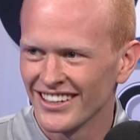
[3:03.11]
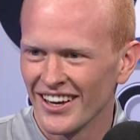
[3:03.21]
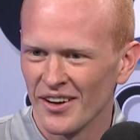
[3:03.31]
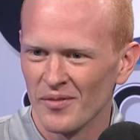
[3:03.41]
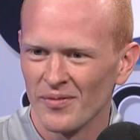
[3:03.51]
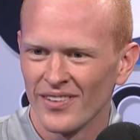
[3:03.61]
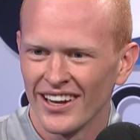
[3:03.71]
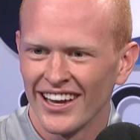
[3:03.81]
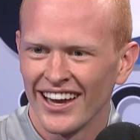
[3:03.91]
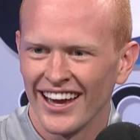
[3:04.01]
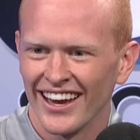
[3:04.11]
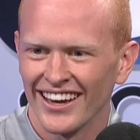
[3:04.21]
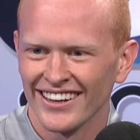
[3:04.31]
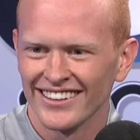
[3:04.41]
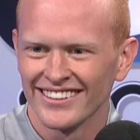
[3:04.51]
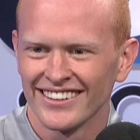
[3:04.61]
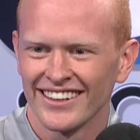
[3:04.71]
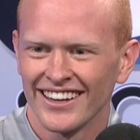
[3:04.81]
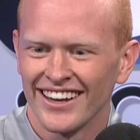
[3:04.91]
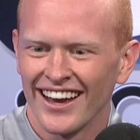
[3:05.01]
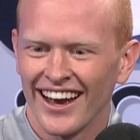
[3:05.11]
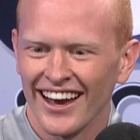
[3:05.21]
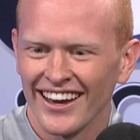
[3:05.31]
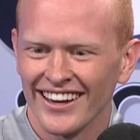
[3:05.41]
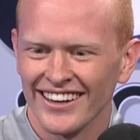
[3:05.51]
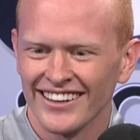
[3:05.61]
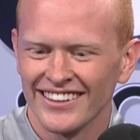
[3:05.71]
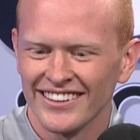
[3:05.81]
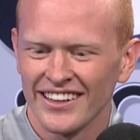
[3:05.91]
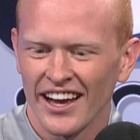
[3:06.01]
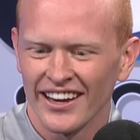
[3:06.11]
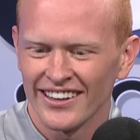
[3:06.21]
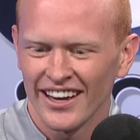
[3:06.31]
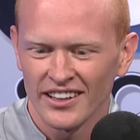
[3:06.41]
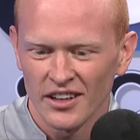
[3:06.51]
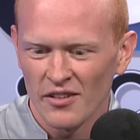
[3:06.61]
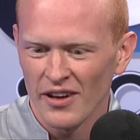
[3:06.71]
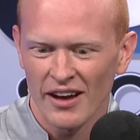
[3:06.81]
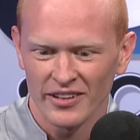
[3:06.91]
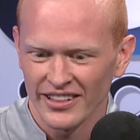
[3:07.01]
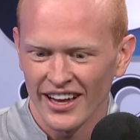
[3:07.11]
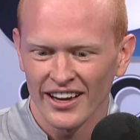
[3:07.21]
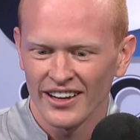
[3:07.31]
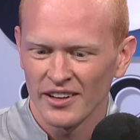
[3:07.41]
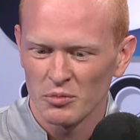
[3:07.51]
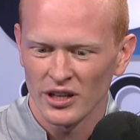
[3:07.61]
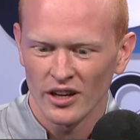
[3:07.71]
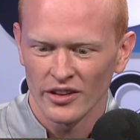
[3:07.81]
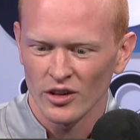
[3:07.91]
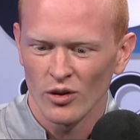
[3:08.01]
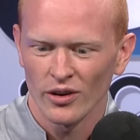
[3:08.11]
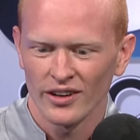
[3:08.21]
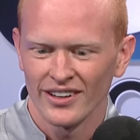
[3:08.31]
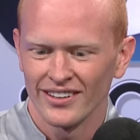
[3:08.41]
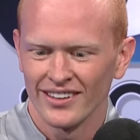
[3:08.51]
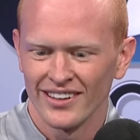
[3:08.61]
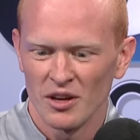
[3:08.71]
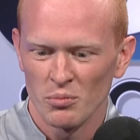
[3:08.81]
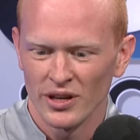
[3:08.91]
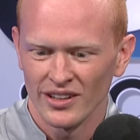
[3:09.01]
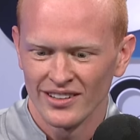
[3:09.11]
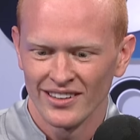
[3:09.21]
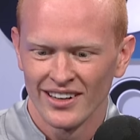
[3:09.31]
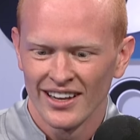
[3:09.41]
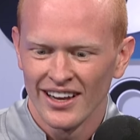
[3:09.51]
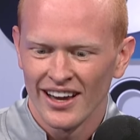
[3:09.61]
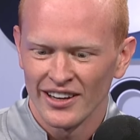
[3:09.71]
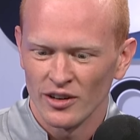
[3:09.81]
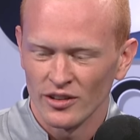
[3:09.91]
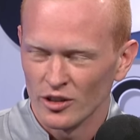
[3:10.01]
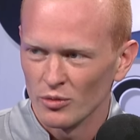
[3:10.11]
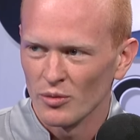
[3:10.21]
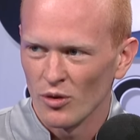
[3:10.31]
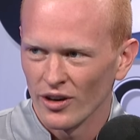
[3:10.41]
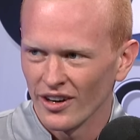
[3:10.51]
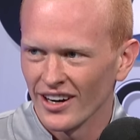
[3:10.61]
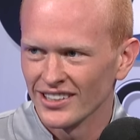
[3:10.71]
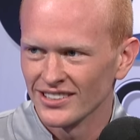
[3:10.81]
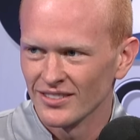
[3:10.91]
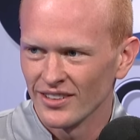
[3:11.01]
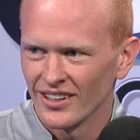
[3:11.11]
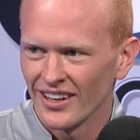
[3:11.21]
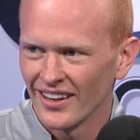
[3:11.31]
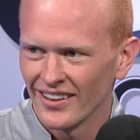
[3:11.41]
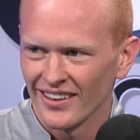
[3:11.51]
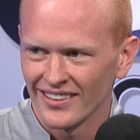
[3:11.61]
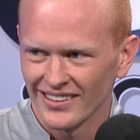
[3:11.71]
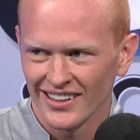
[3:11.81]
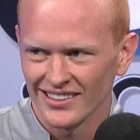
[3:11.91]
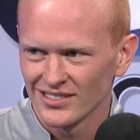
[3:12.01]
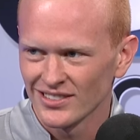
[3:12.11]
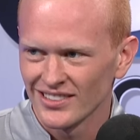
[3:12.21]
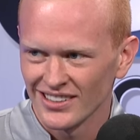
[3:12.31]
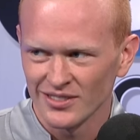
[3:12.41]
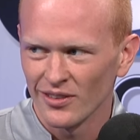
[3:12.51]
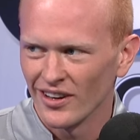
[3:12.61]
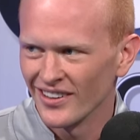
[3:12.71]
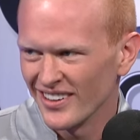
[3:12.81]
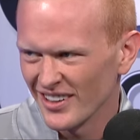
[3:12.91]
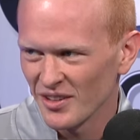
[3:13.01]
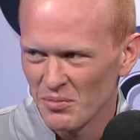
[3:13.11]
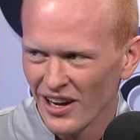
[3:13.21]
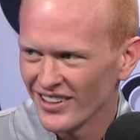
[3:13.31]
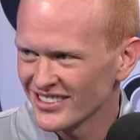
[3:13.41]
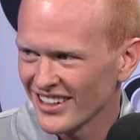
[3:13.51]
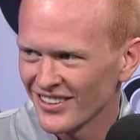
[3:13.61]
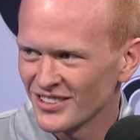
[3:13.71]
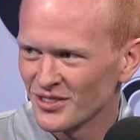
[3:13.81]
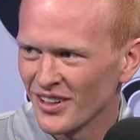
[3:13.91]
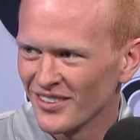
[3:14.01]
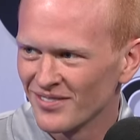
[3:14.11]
Um, and I, I, I love having that being on the court and and being you know a little bit more aggressive and I, I, think that's that's fun and it can balance out as well